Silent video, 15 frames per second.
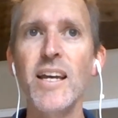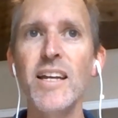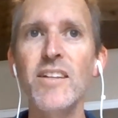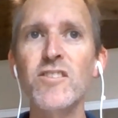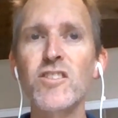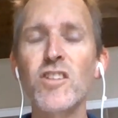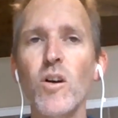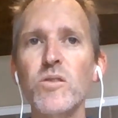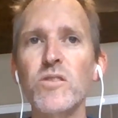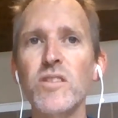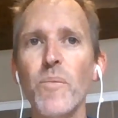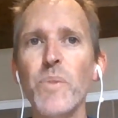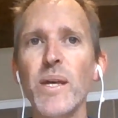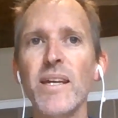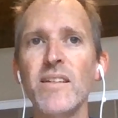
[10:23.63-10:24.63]
And so
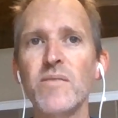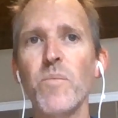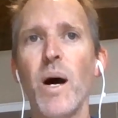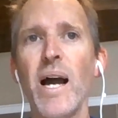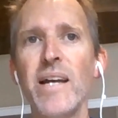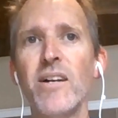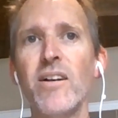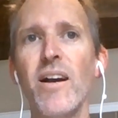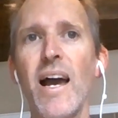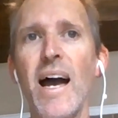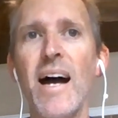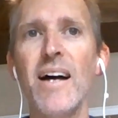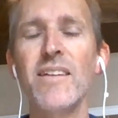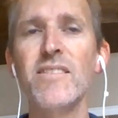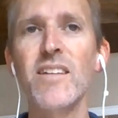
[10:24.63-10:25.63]
something as minor
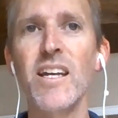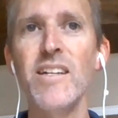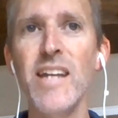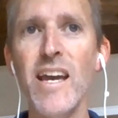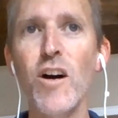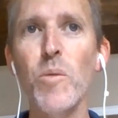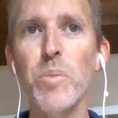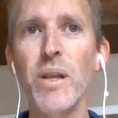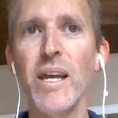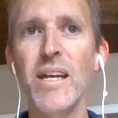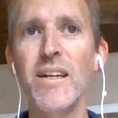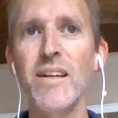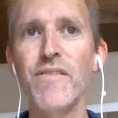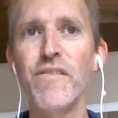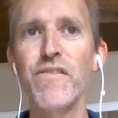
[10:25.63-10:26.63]
as nail
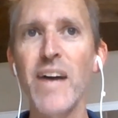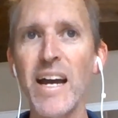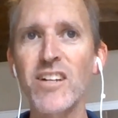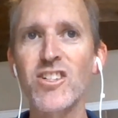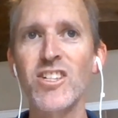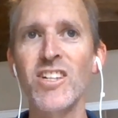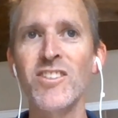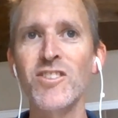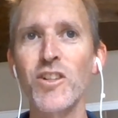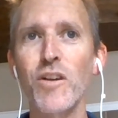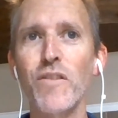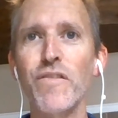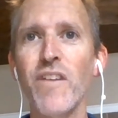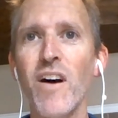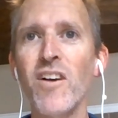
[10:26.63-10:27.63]
plate infections
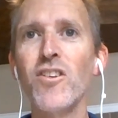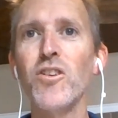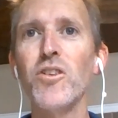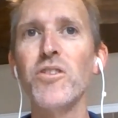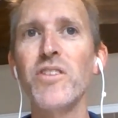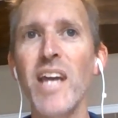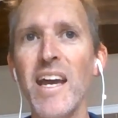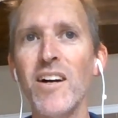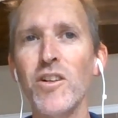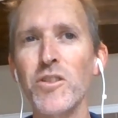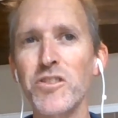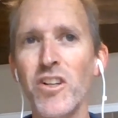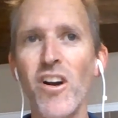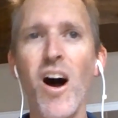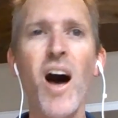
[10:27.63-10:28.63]
or fungal
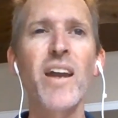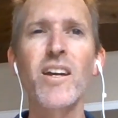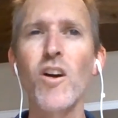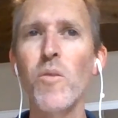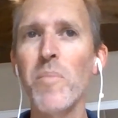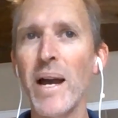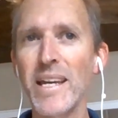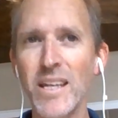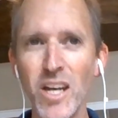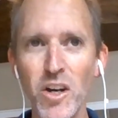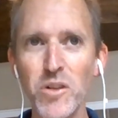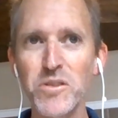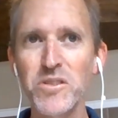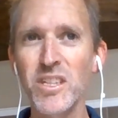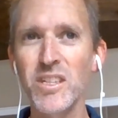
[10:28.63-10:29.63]
nails or
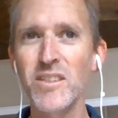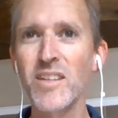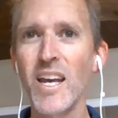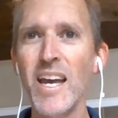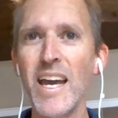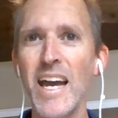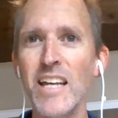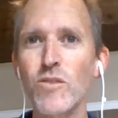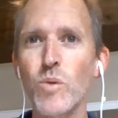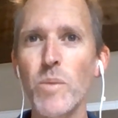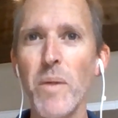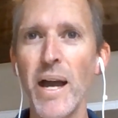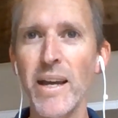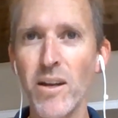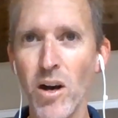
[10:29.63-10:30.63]
onychomycoses, as we
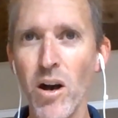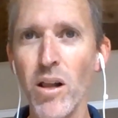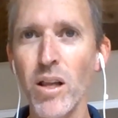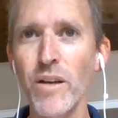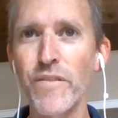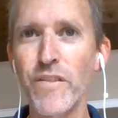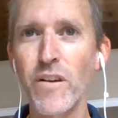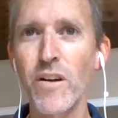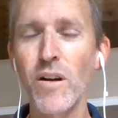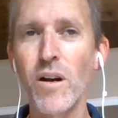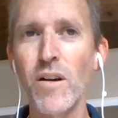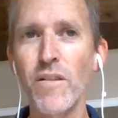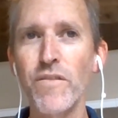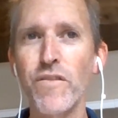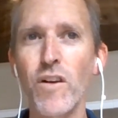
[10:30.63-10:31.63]
might call it
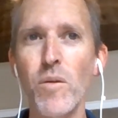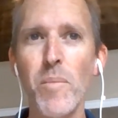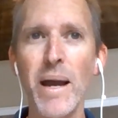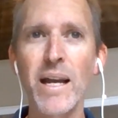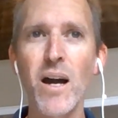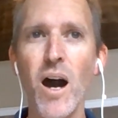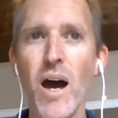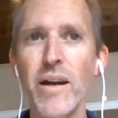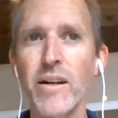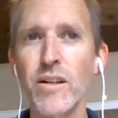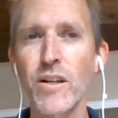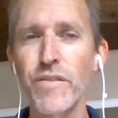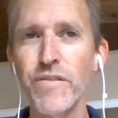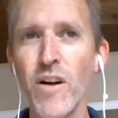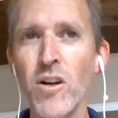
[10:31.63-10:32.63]
for a
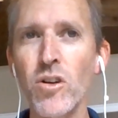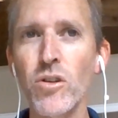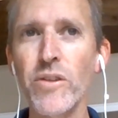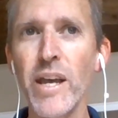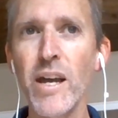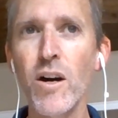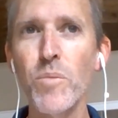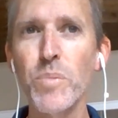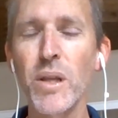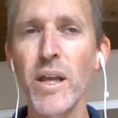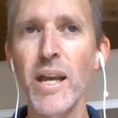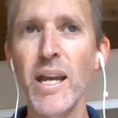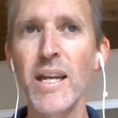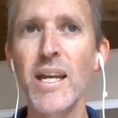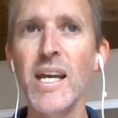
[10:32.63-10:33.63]
mycotic or fungal nail
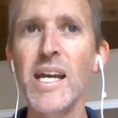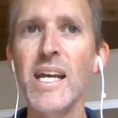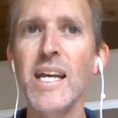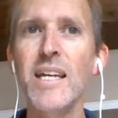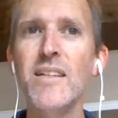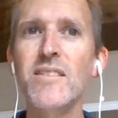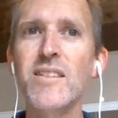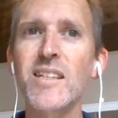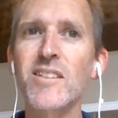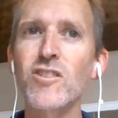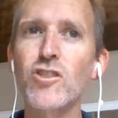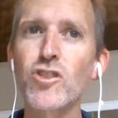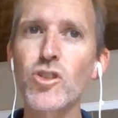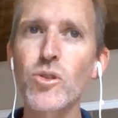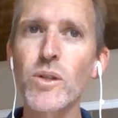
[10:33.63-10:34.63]
plate, it is
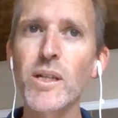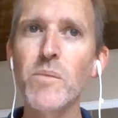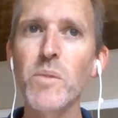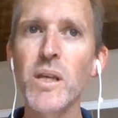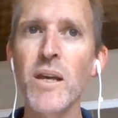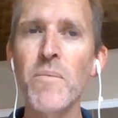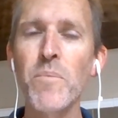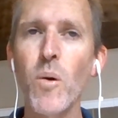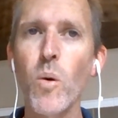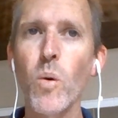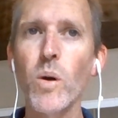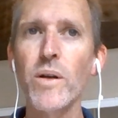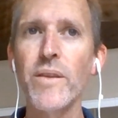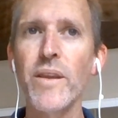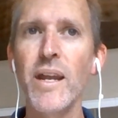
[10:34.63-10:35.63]
extremely
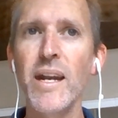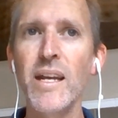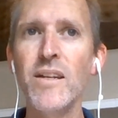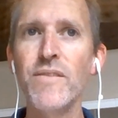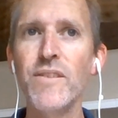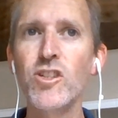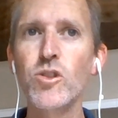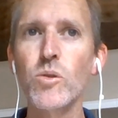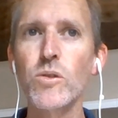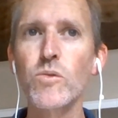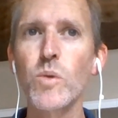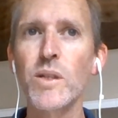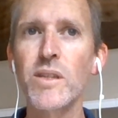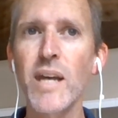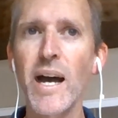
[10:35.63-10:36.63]
important that
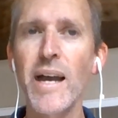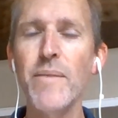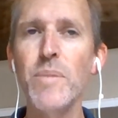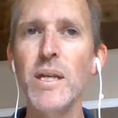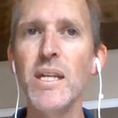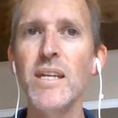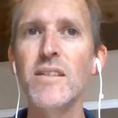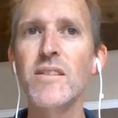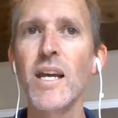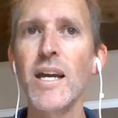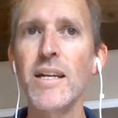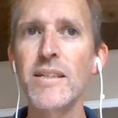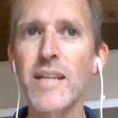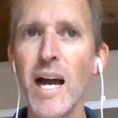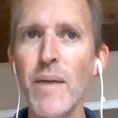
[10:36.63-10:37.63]
individuals with diabetes,
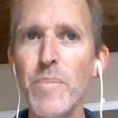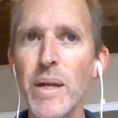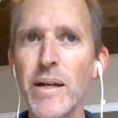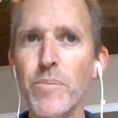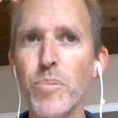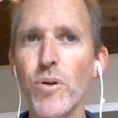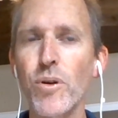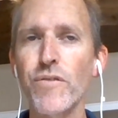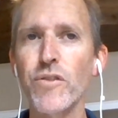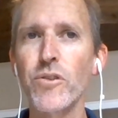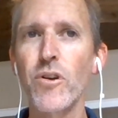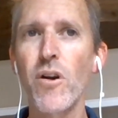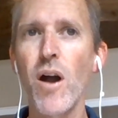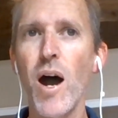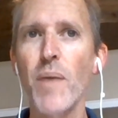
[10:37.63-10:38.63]
diabetic
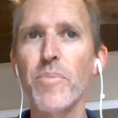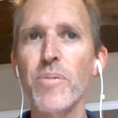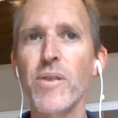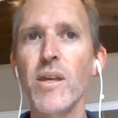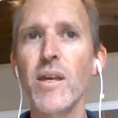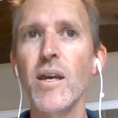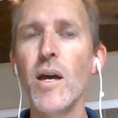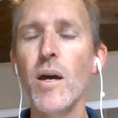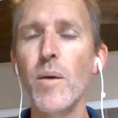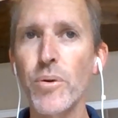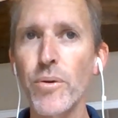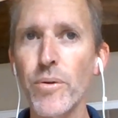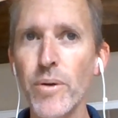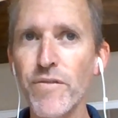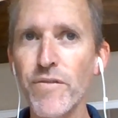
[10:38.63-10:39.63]
peripheral neuropathy,
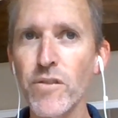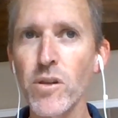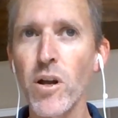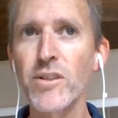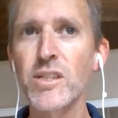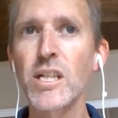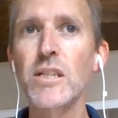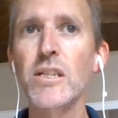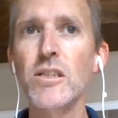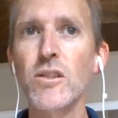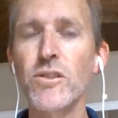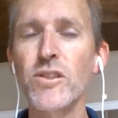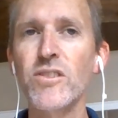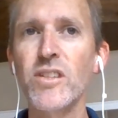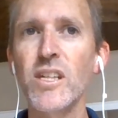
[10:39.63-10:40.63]
peripheral
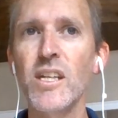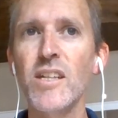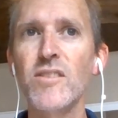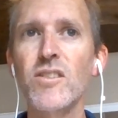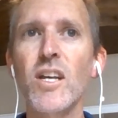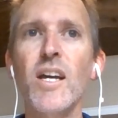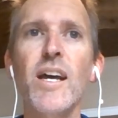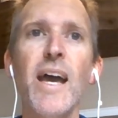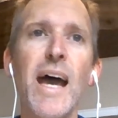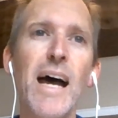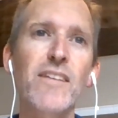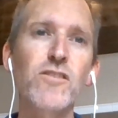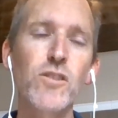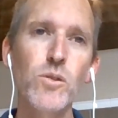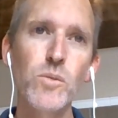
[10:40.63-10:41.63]
arterial disease,
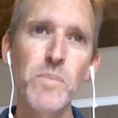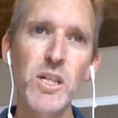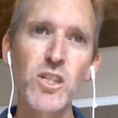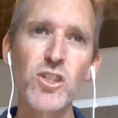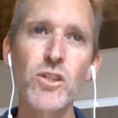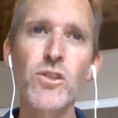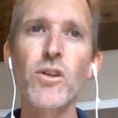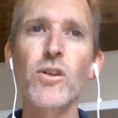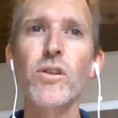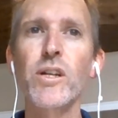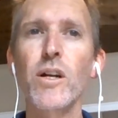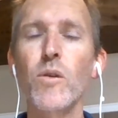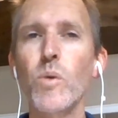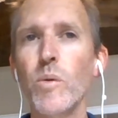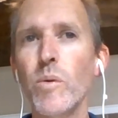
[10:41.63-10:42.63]
as you mentioned
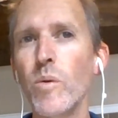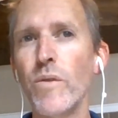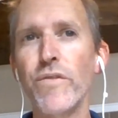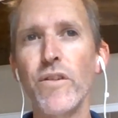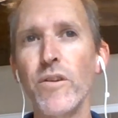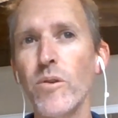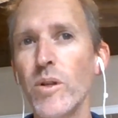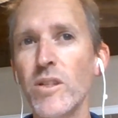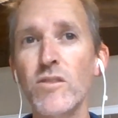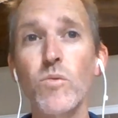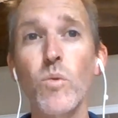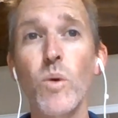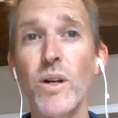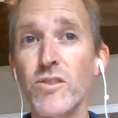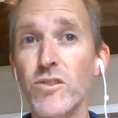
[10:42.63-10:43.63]
earlier, we would refer to it as
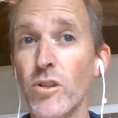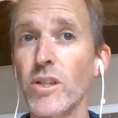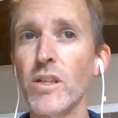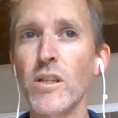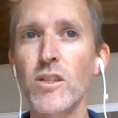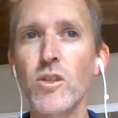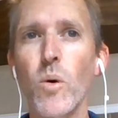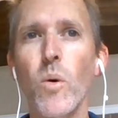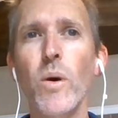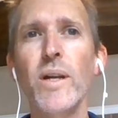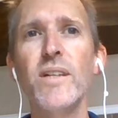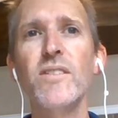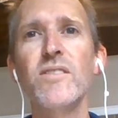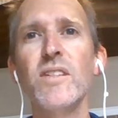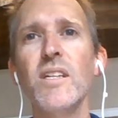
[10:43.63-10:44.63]

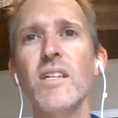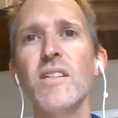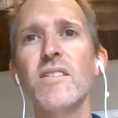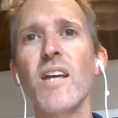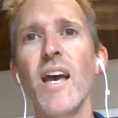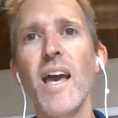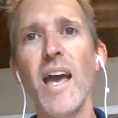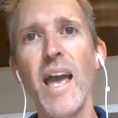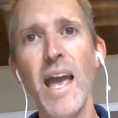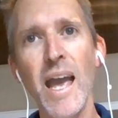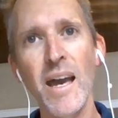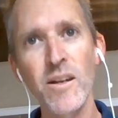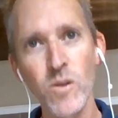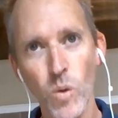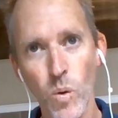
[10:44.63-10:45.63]
circulatory disease
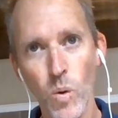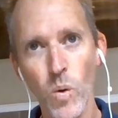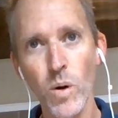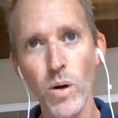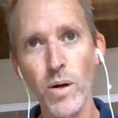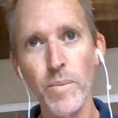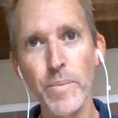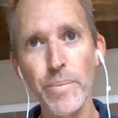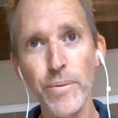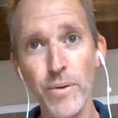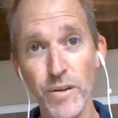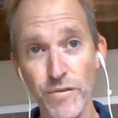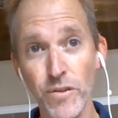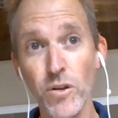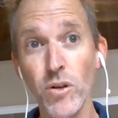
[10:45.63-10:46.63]
and or
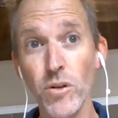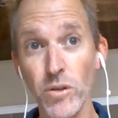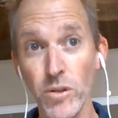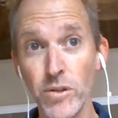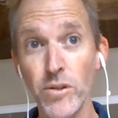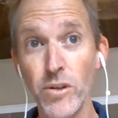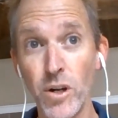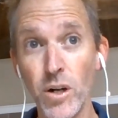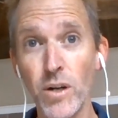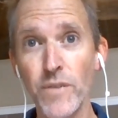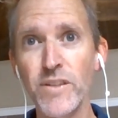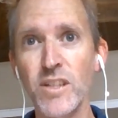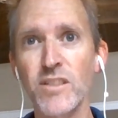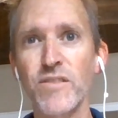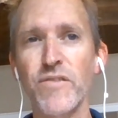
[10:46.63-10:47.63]
peripheral
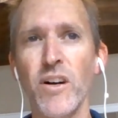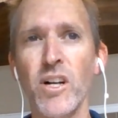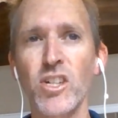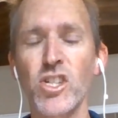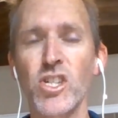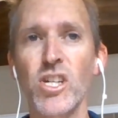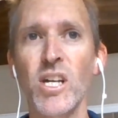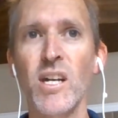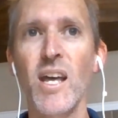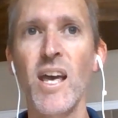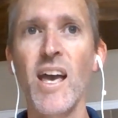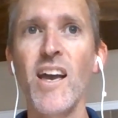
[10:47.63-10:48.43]
nerve dysfunction,